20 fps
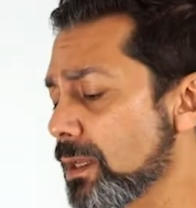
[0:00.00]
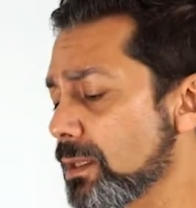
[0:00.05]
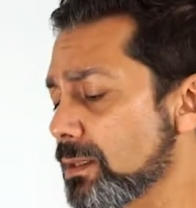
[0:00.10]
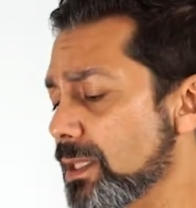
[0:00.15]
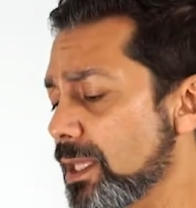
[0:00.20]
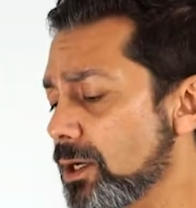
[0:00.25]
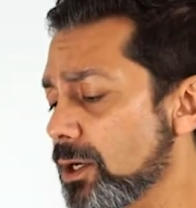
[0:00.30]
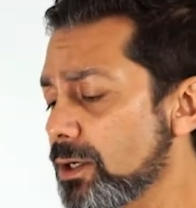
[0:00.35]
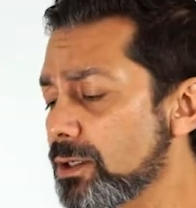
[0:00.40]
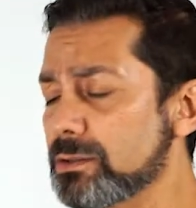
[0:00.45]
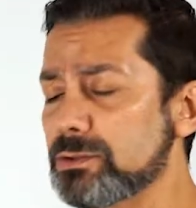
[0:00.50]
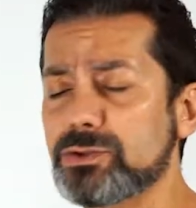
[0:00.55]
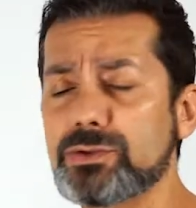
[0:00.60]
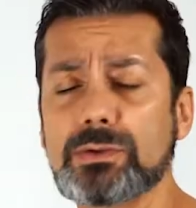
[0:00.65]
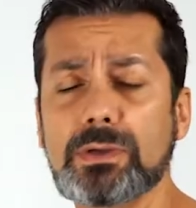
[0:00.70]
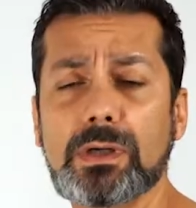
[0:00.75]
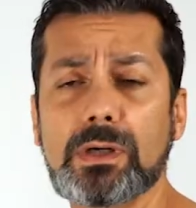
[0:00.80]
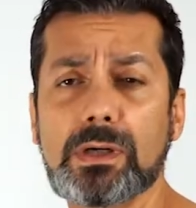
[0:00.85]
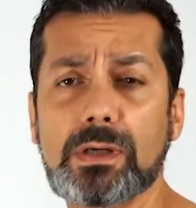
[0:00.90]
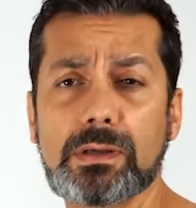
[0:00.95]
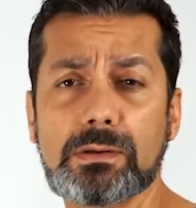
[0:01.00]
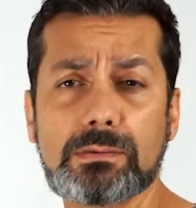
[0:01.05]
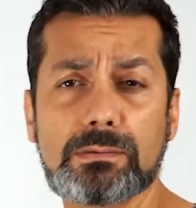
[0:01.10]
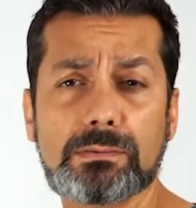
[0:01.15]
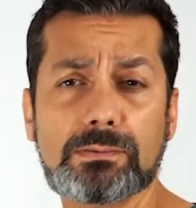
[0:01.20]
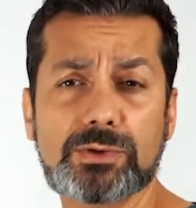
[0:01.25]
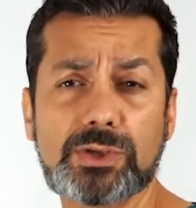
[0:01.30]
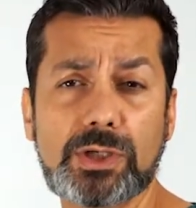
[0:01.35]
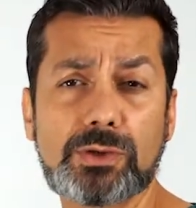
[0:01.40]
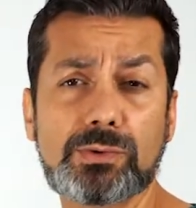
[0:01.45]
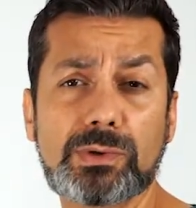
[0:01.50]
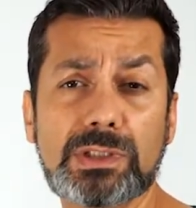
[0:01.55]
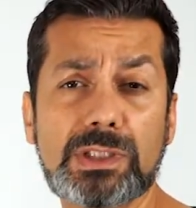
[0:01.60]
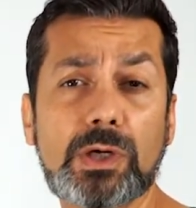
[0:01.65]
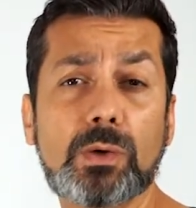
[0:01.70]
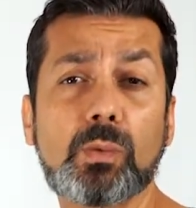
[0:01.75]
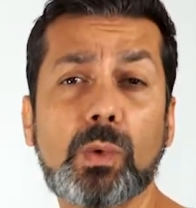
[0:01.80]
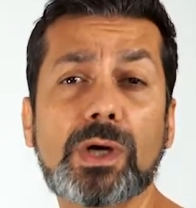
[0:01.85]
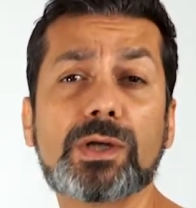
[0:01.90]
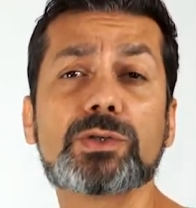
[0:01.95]
that are generally
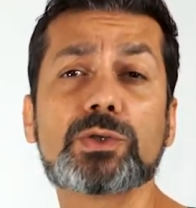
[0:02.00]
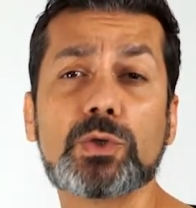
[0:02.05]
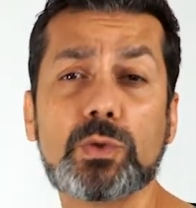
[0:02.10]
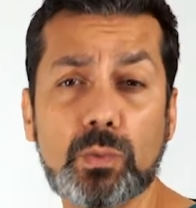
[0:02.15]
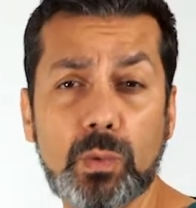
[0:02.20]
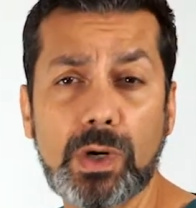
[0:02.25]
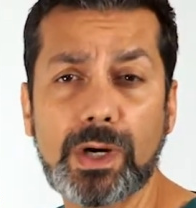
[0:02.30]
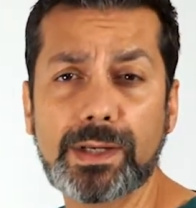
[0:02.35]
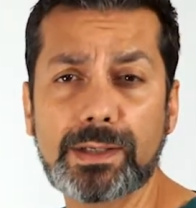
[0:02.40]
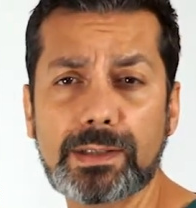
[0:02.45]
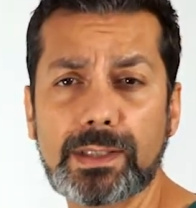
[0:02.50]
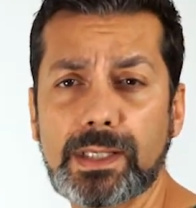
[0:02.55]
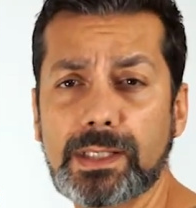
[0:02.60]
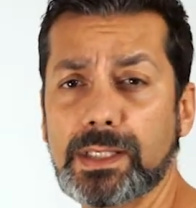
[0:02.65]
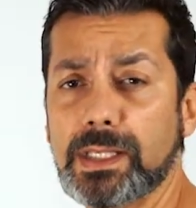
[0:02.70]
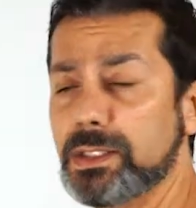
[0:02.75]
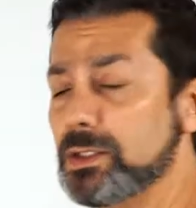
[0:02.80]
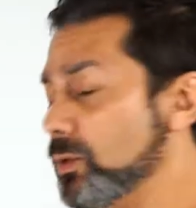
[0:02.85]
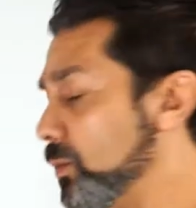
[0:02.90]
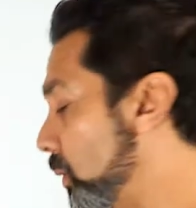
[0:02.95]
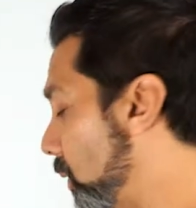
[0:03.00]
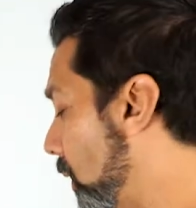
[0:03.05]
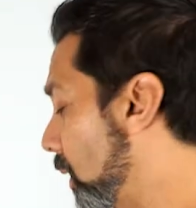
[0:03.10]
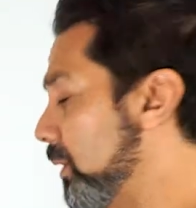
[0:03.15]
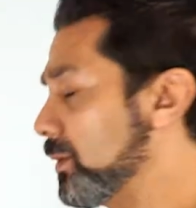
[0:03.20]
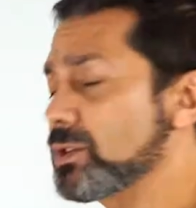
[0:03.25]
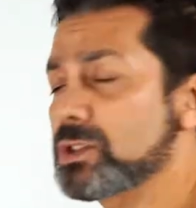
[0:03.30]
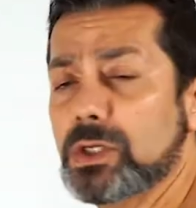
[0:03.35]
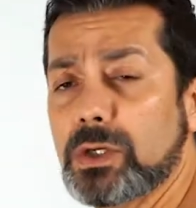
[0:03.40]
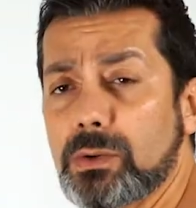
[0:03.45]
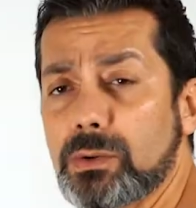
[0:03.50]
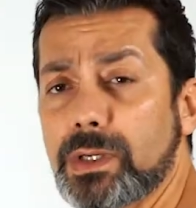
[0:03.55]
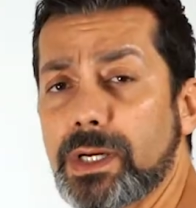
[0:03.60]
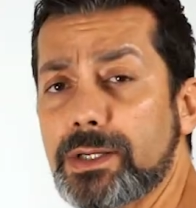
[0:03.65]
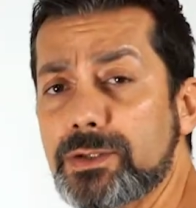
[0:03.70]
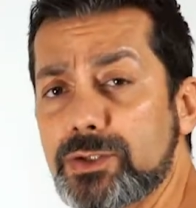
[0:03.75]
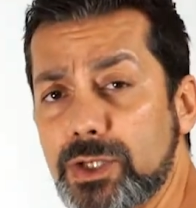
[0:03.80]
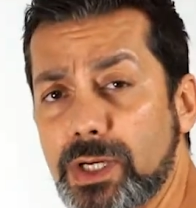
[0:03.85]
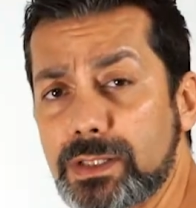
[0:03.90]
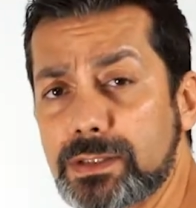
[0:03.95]
a 1:1, and then you will also
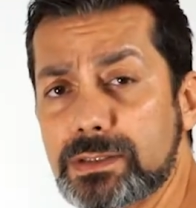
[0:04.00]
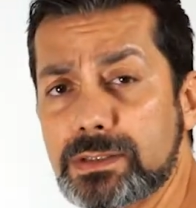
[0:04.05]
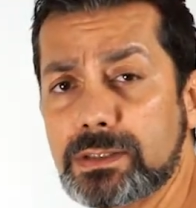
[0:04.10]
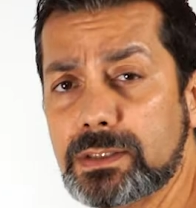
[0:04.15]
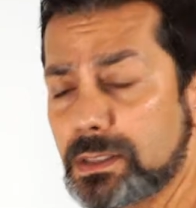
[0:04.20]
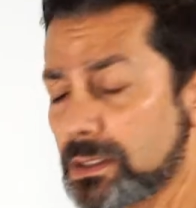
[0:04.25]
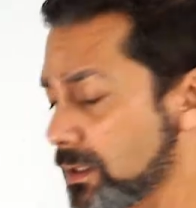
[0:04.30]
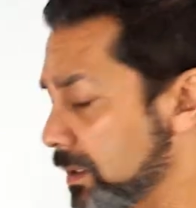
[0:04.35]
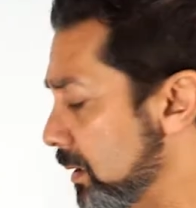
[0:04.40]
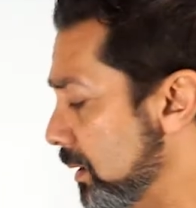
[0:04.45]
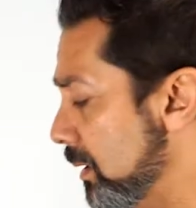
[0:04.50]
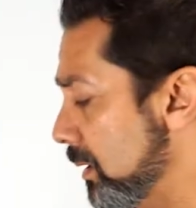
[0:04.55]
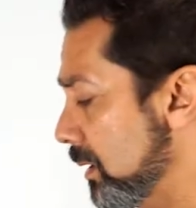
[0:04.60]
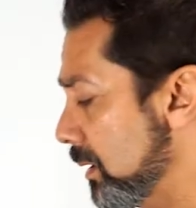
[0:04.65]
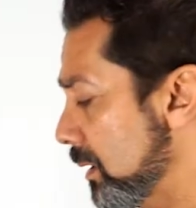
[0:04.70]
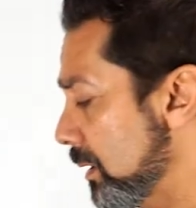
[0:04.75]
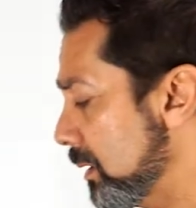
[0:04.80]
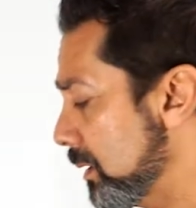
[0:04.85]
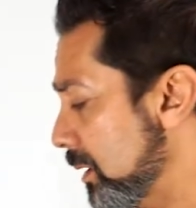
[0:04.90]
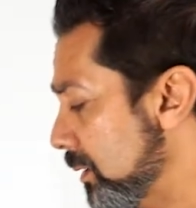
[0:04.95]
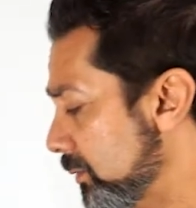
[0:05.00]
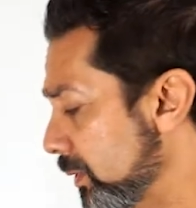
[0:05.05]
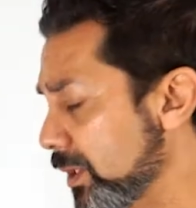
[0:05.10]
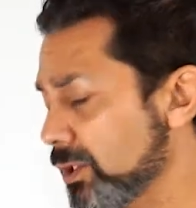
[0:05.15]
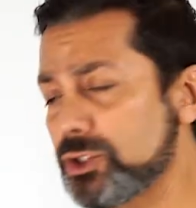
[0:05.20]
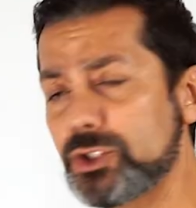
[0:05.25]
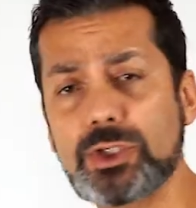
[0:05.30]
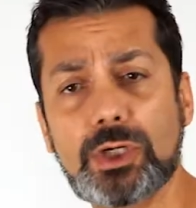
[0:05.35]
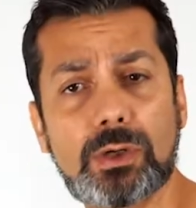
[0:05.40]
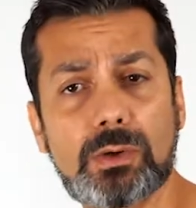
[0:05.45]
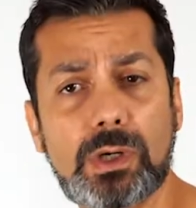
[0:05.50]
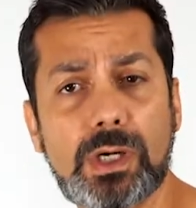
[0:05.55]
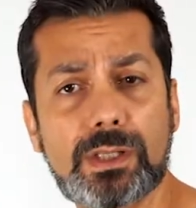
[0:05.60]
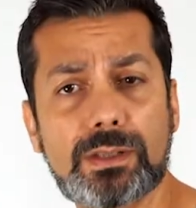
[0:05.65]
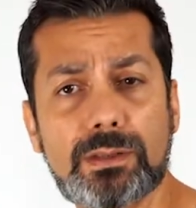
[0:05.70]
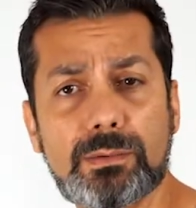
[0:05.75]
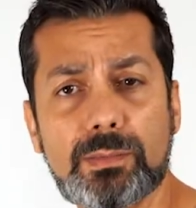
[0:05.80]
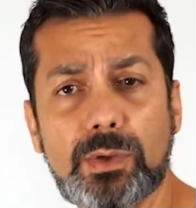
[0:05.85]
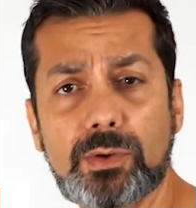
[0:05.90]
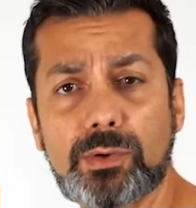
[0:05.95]
adjust the ratio on
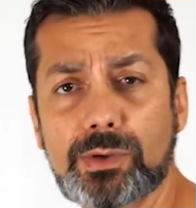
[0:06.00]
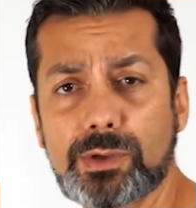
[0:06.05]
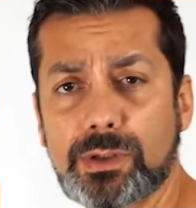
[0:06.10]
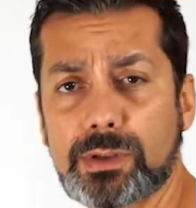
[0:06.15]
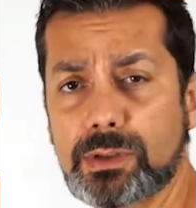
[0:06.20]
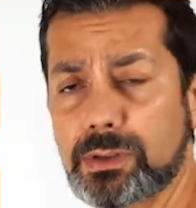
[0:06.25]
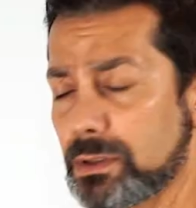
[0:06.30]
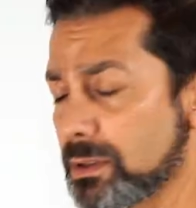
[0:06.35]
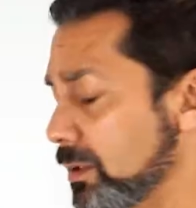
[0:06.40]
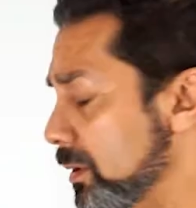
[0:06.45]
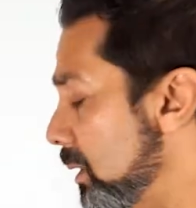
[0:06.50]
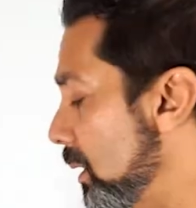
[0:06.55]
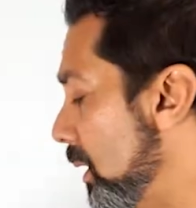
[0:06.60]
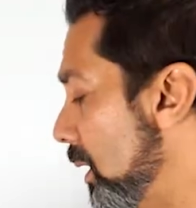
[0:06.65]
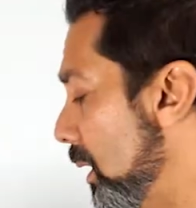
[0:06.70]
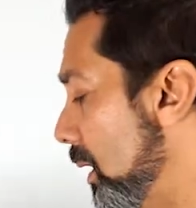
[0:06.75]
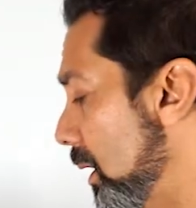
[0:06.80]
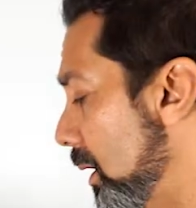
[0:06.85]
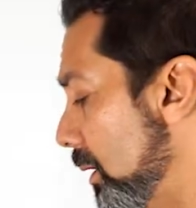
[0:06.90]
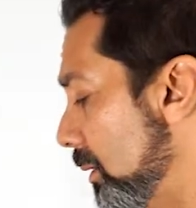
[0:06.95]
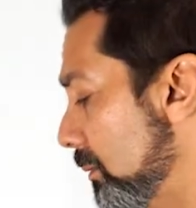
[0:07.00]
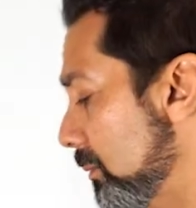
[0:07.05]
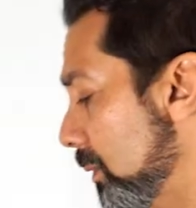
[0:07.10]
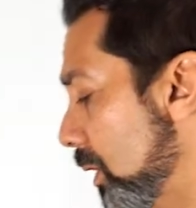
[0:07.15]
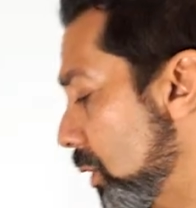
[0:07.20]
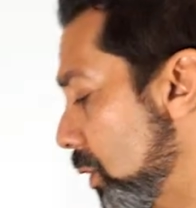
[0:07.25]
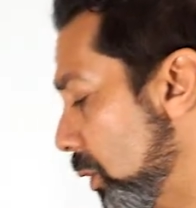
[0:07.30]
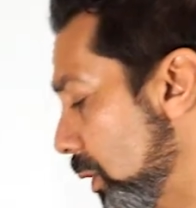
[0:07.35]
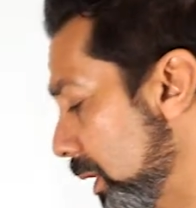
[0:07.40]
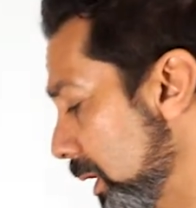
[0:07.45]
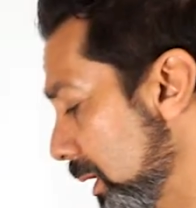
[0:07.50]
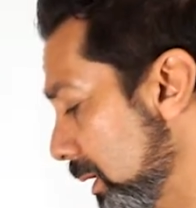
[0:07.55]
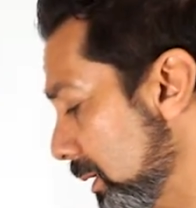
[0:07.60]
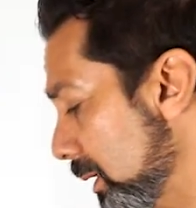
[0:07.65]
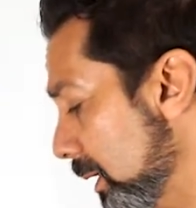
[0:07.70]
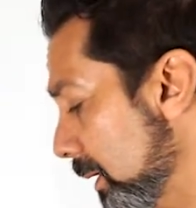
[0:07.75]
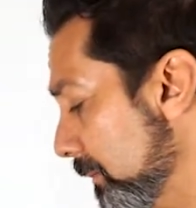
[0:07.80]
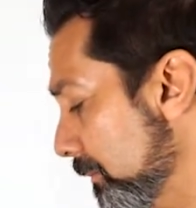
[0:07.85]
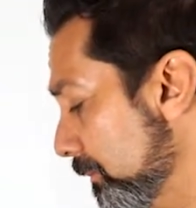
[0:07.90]
the motor accordingly.